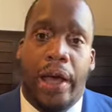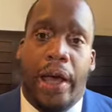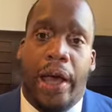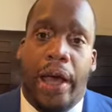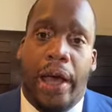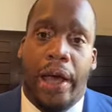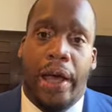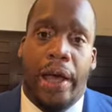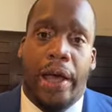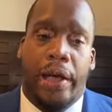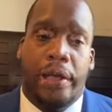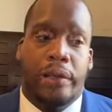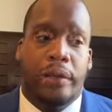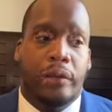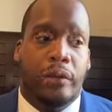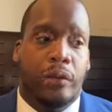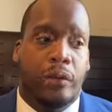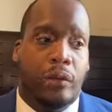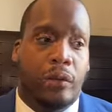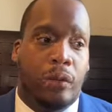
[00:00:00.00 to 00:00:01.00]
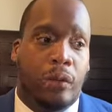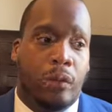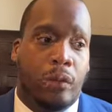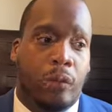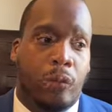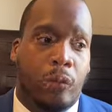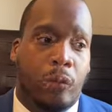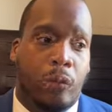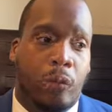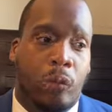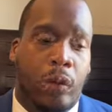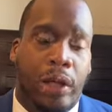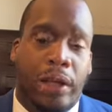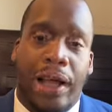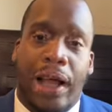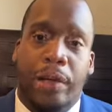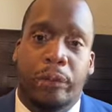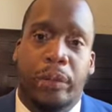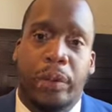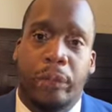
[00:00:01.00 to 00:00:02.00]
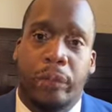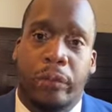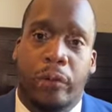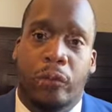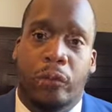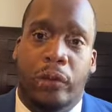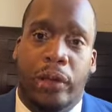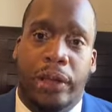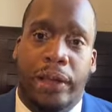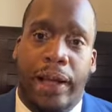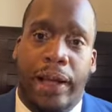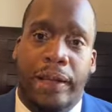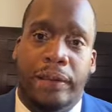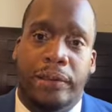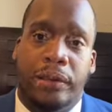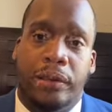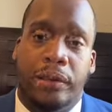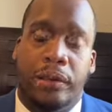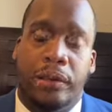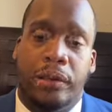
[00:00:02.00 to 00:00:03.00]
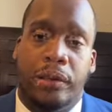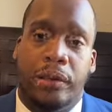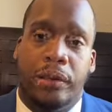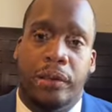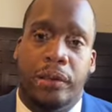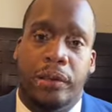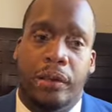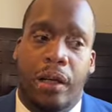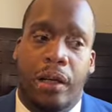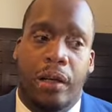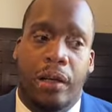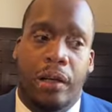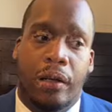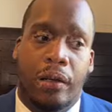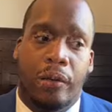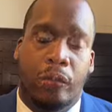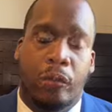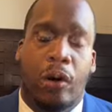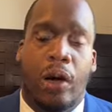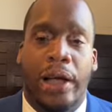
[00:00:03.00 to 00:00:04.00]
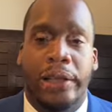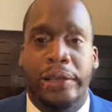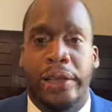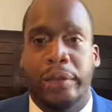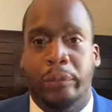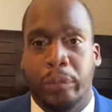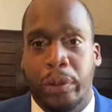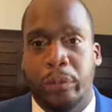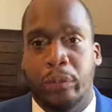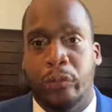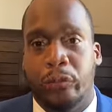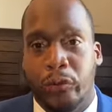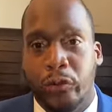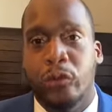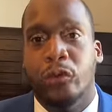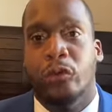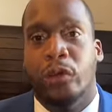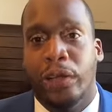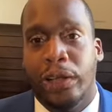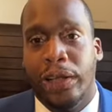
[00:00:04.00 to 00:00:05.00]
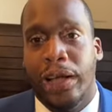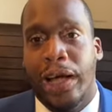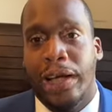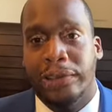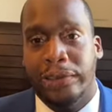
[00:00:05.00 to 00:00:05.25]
And what a lot of people don't realize is, I think people do realize